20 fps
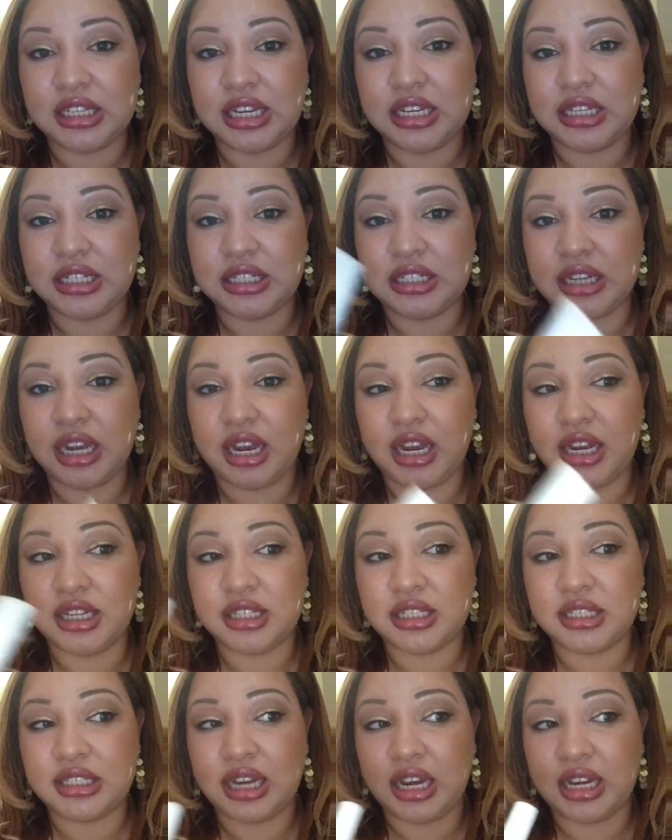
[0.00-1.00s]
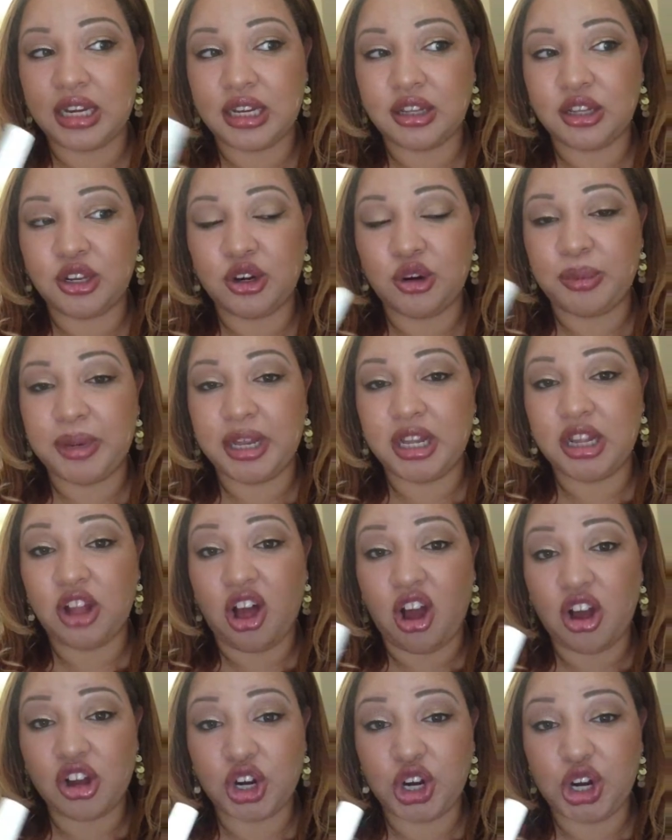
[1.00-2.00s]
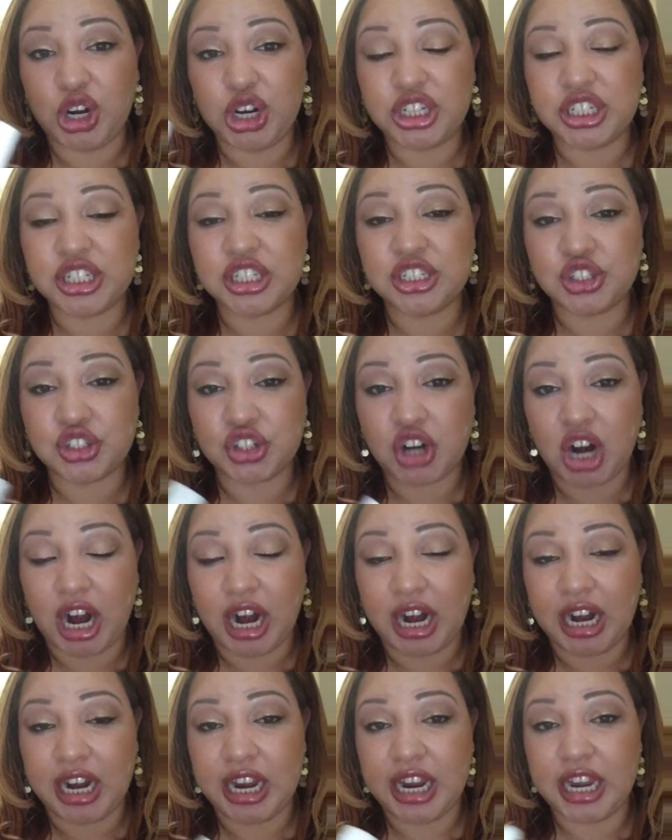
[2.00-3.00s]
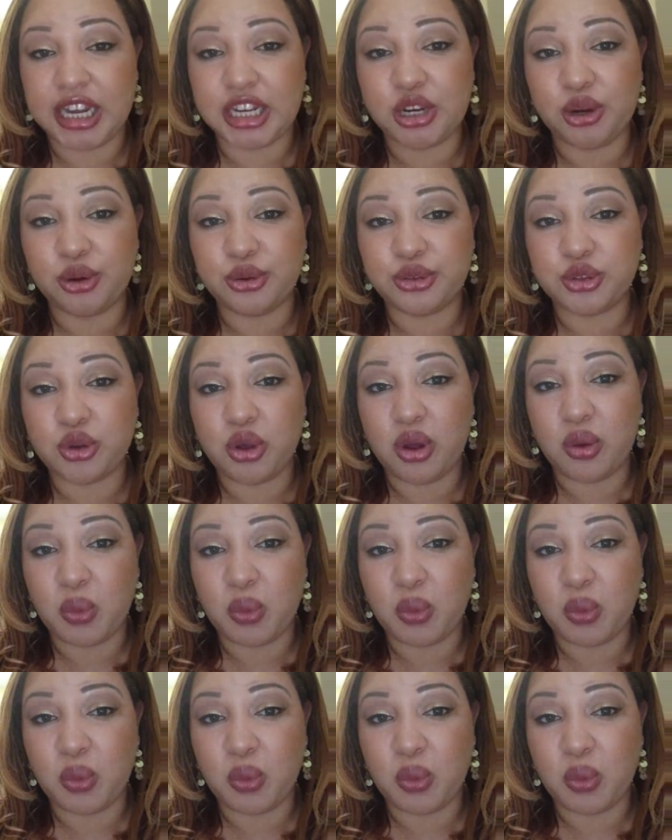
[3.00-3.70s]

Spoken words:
it does take a little bit longer to dry. It goes on